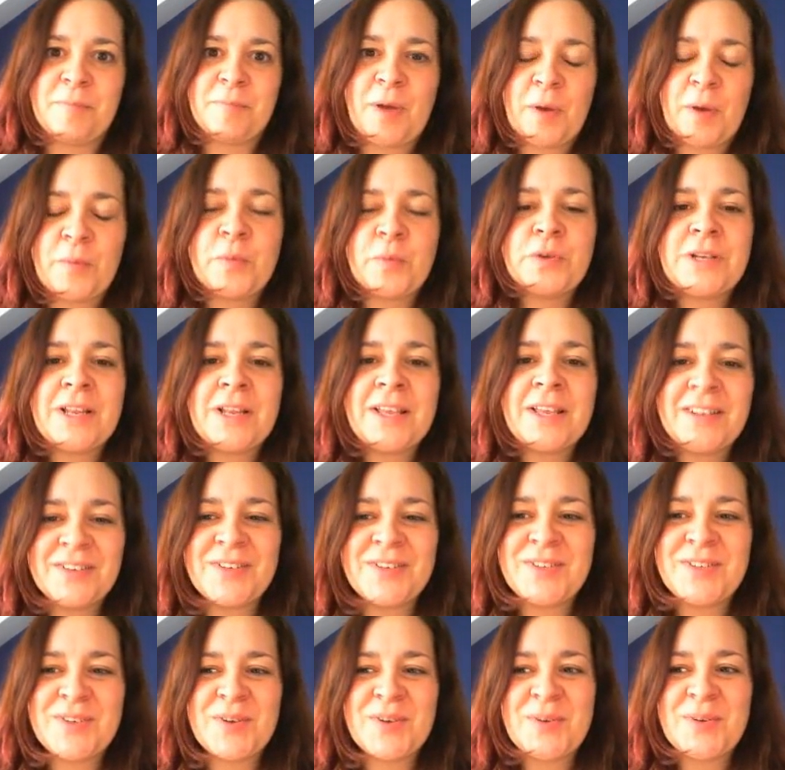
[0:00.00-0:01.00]
I would like to
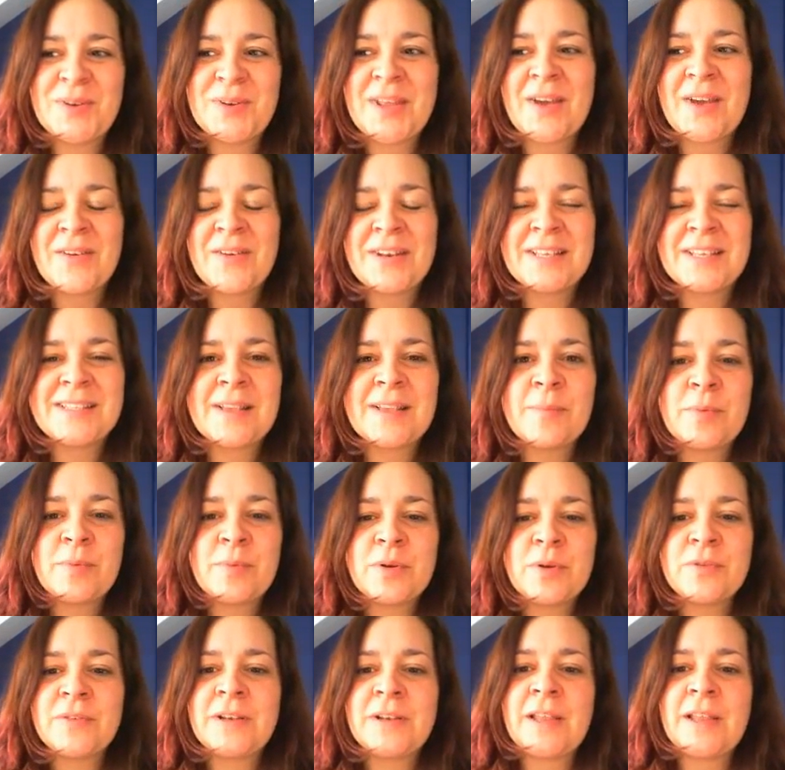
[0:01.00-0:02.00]
show you now an
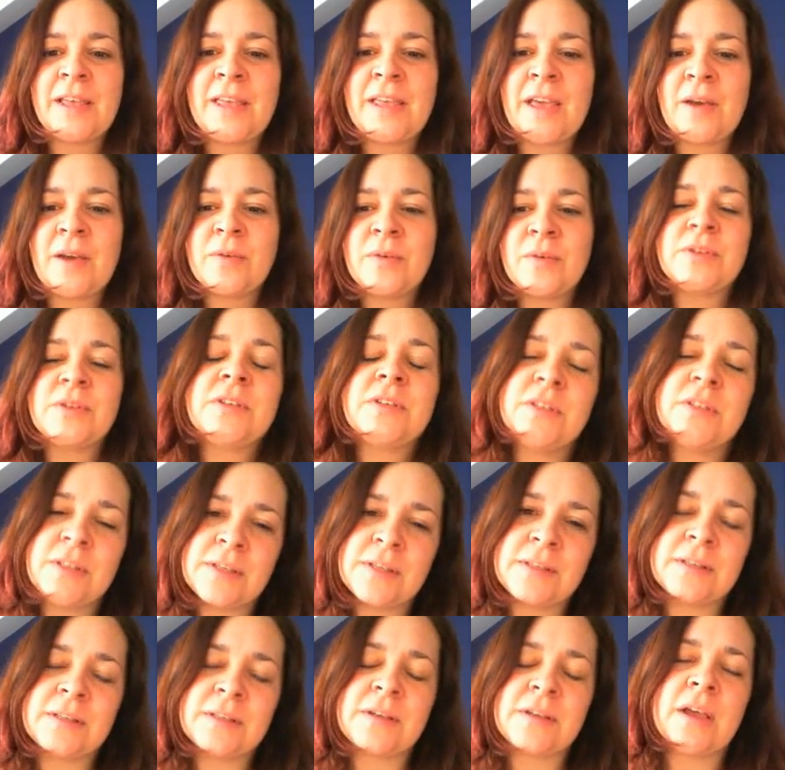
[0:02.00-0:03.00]
example of a layout.
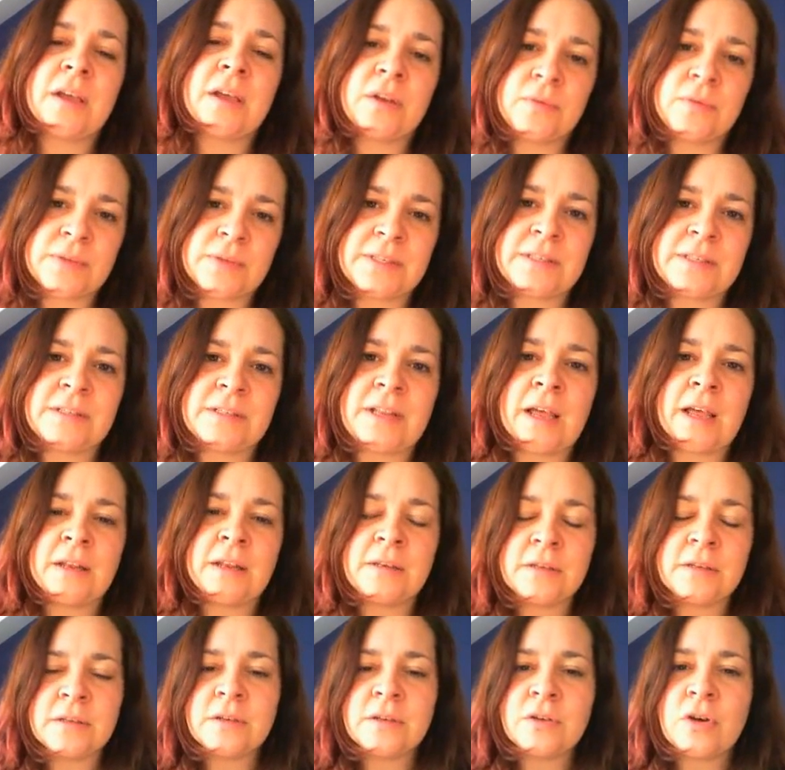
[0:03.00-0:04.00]
This is kind of a
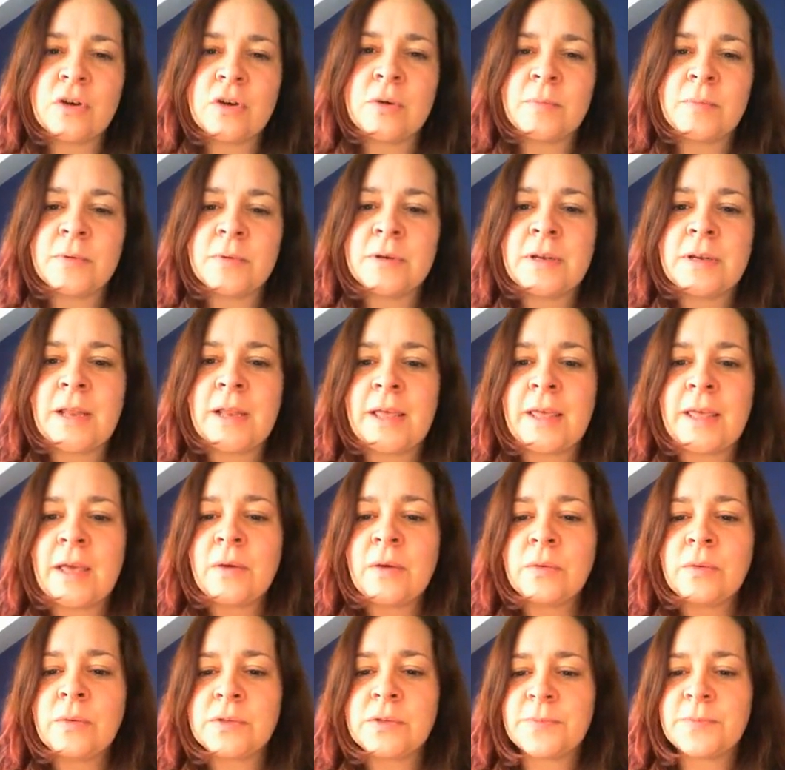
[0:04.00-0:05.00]
standard common
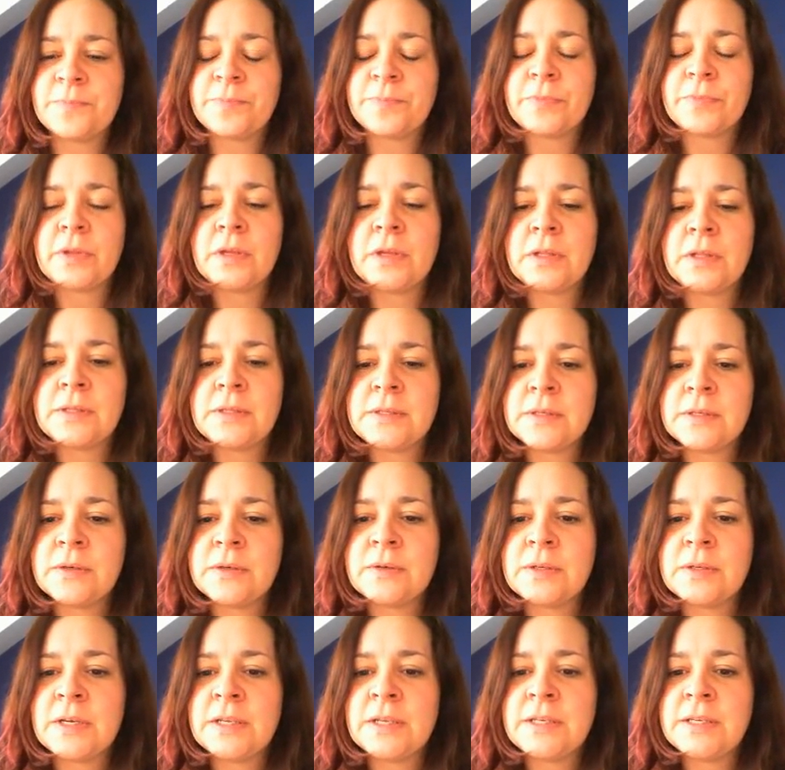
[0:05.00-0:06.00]
layout. It's a
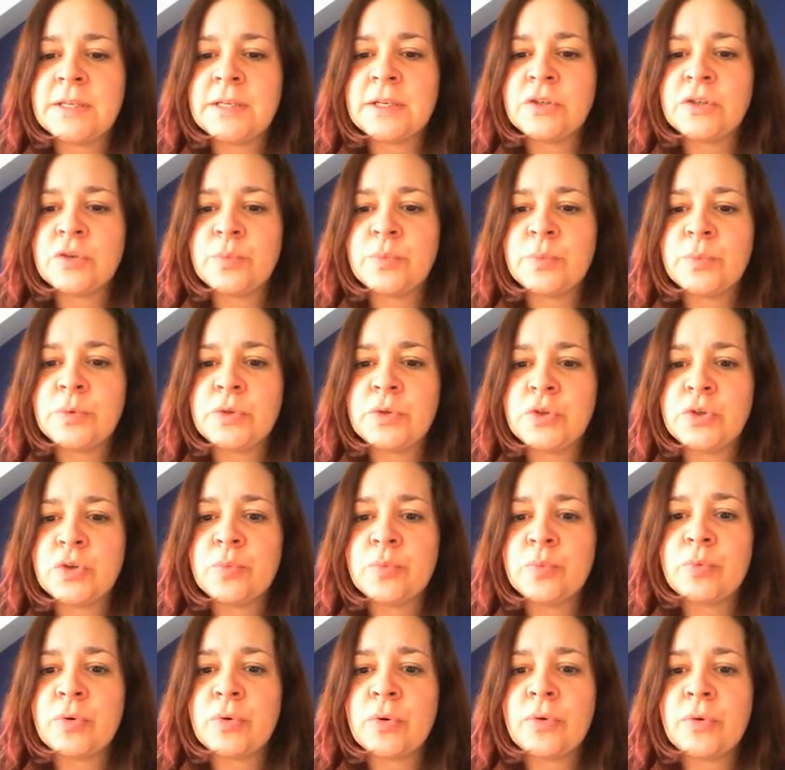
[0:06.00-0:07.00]
good idea to put your
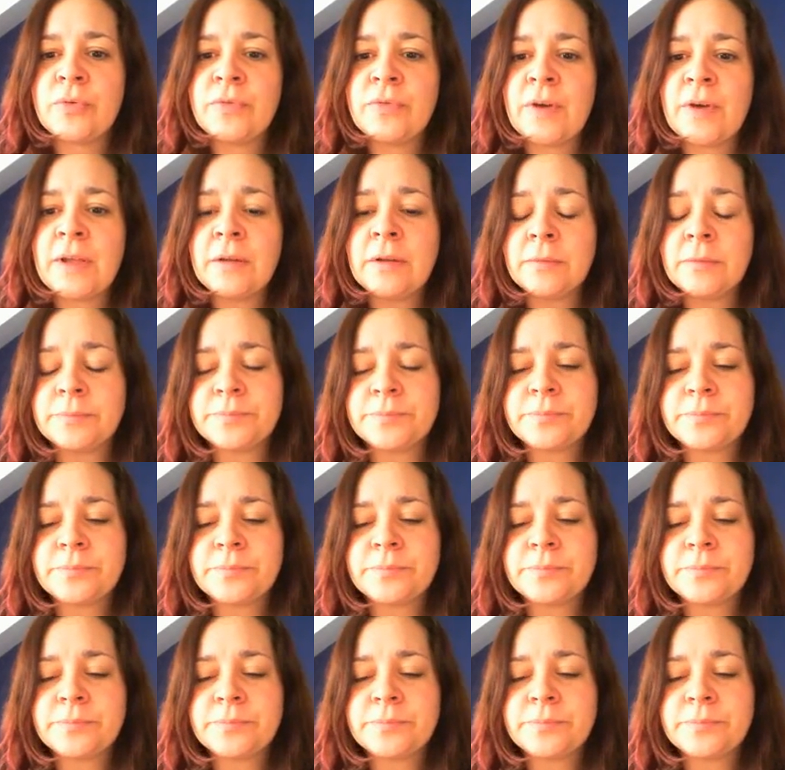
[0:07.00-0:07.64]
profile.